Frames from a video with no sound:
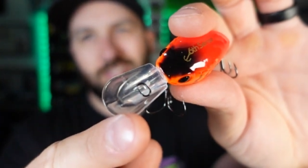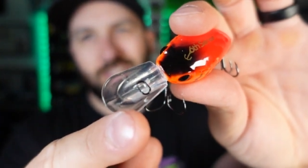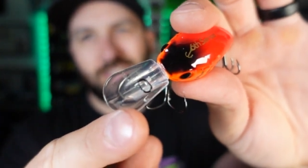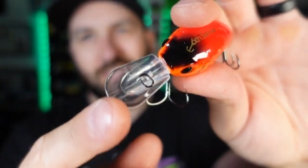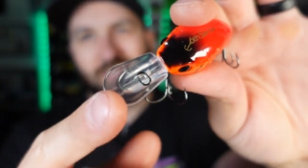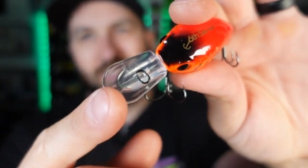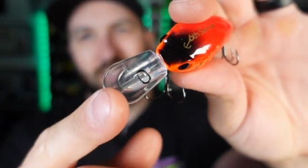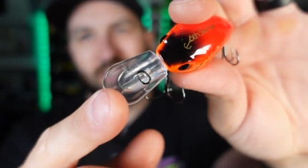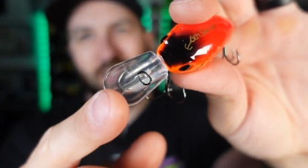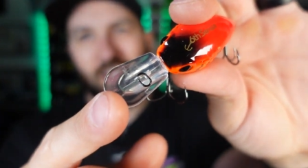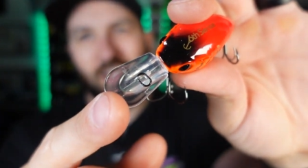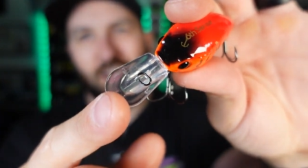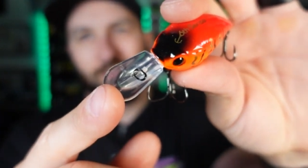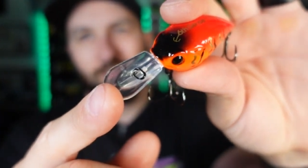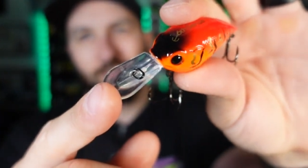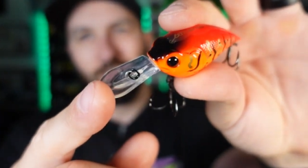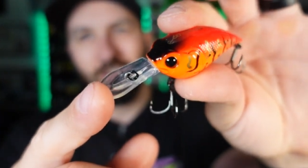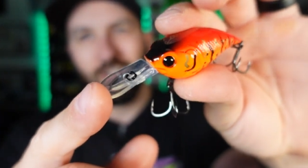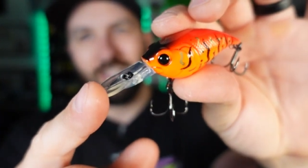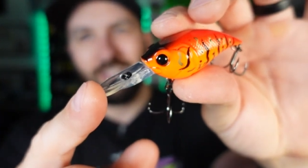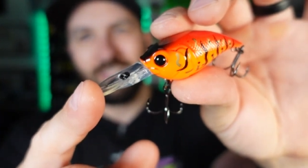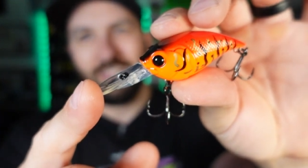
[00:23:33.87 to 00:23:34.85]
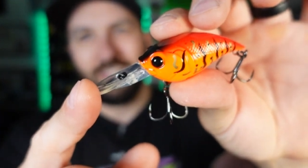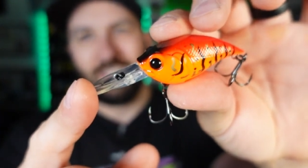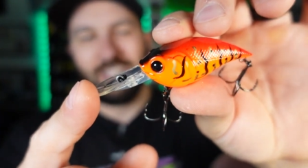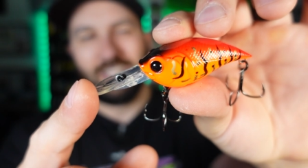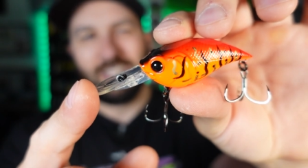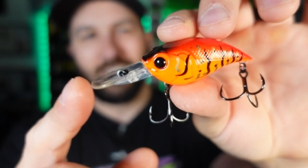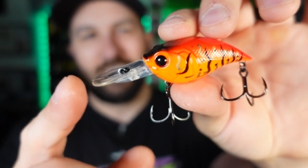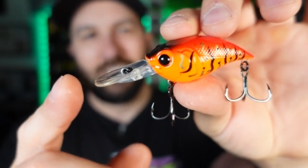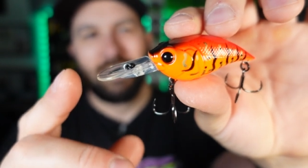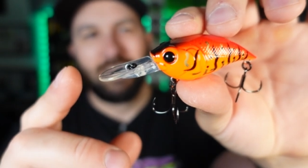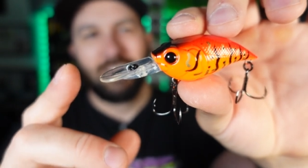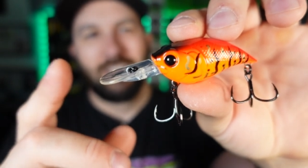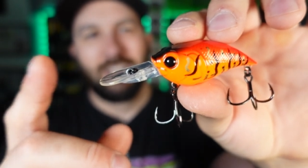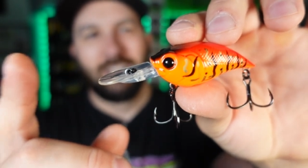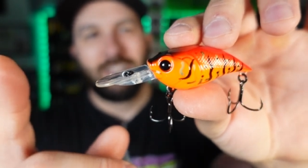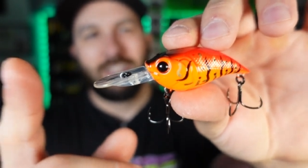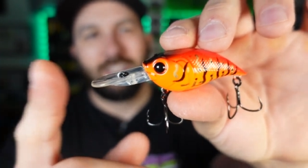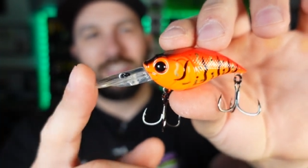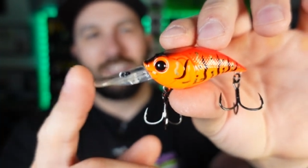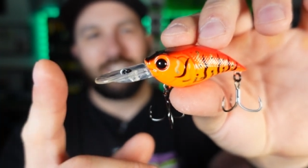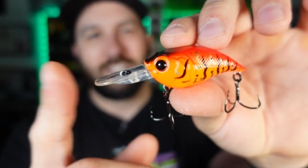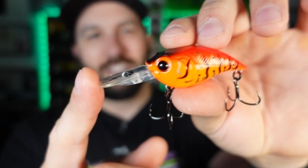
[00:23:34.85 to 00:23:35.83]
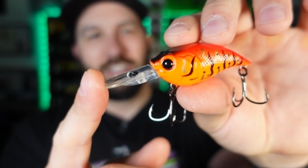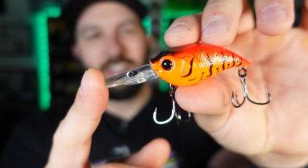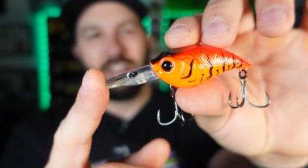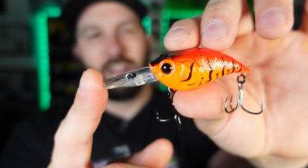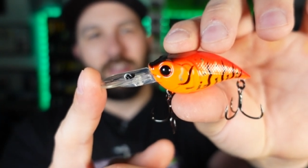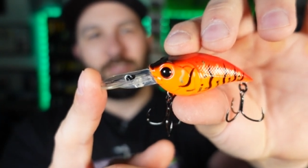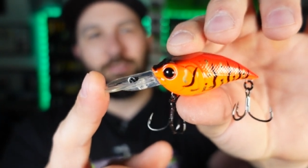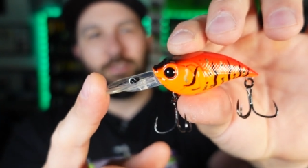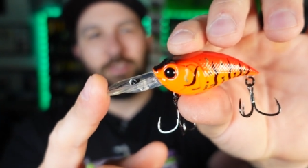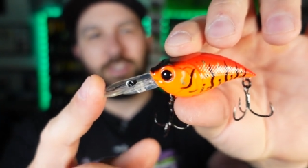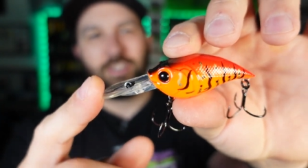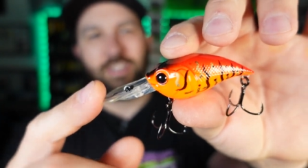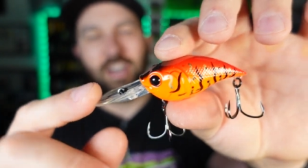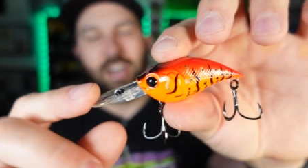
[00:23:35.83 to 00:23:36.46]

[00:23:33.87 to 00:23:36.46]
This is the nine foot. I think this is a nine foot